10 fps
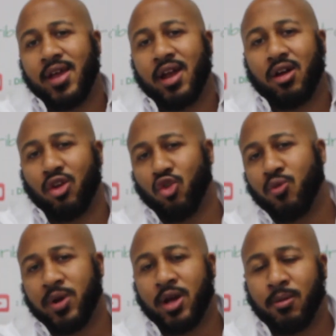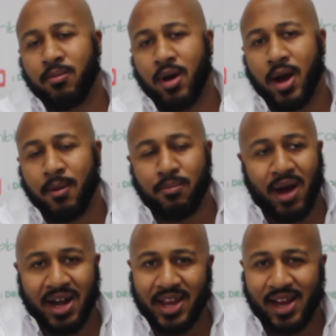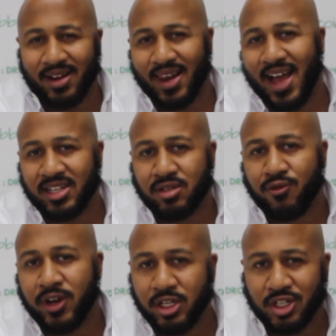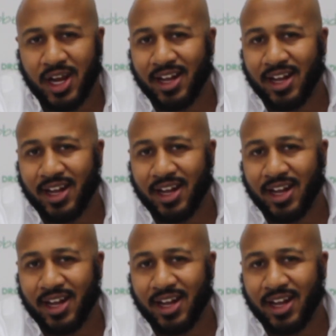that aluminum body and glass finish.